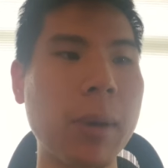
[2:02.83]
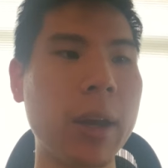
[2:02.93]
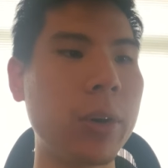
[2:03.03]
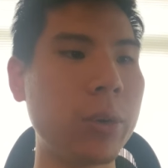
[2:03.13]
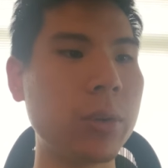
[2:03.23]

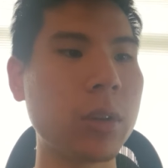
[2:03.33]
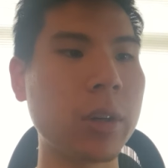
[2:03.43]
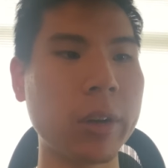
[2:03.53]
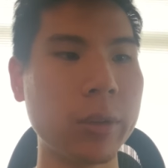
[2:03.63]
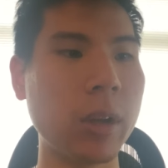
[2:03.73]
my own
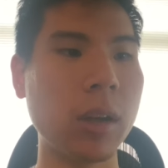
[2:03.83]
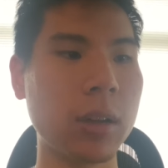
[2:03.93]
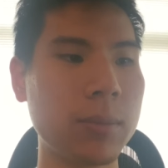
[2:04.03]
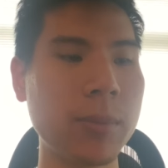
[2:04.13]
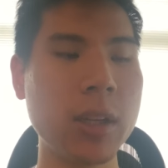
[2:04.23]
cult, uh,
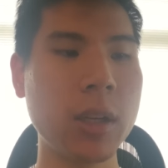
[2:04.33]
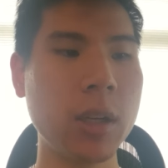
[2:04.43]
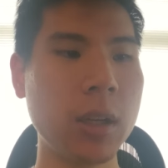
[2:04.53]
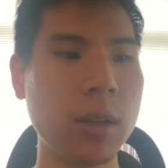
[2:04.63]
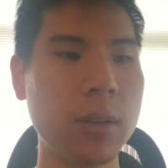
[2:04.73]

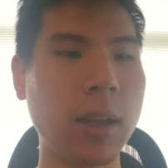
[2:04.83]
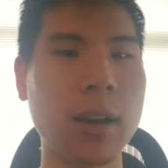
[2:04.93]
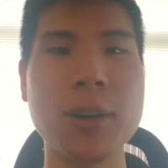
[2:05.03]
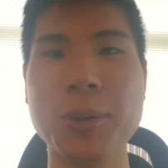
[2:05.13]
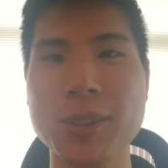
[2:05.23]

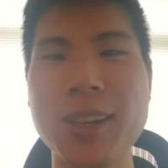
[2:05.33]
not cult.